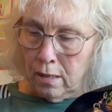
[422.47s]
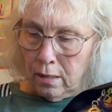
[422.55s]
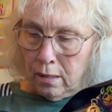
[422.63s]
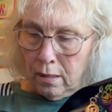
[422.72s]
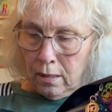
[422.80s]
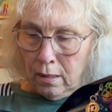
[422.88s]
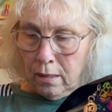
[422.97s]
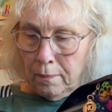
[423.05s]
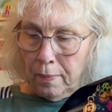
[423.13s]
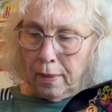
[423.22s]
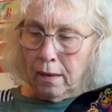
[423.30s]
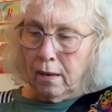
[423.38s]

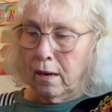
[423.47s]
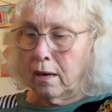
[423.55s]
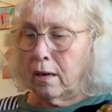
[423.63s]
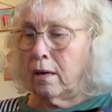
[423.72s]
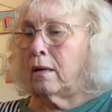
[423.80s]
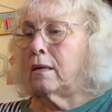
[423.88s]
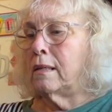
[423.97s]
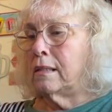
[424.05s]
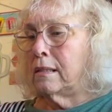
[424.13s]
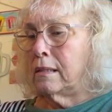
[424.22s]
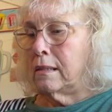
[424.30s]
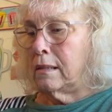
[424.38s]

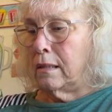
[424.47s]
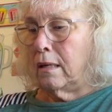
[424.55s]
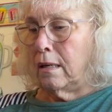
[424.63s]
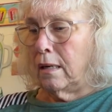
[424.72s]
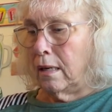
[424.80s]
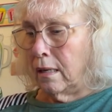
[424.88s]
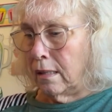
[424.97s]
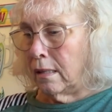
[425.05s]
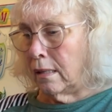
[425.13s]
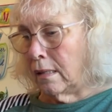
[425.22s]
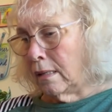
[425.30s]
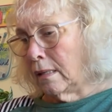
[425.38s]

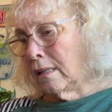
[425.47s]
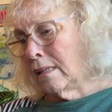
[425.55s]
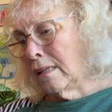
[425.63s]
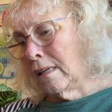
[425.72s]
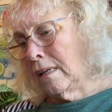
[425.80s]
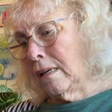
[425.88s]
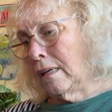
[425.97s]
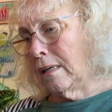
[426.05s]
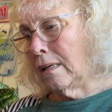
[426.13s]
(silence)